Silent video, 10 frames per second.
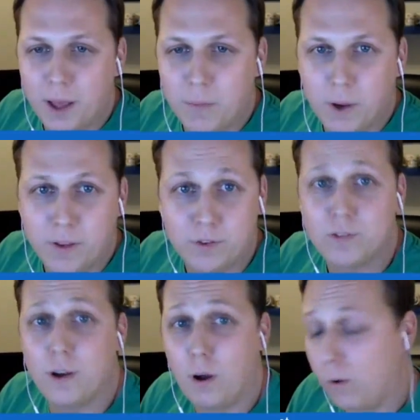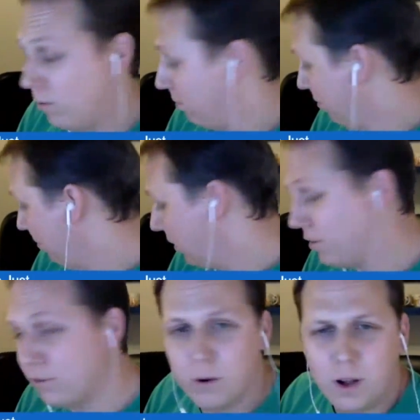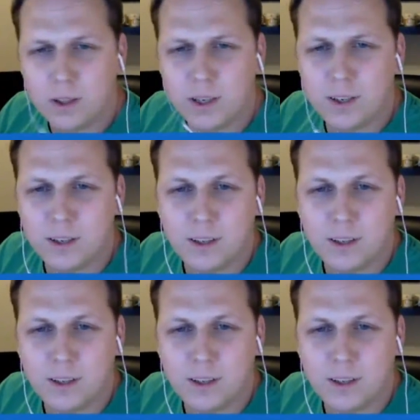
the way, what's the show called again?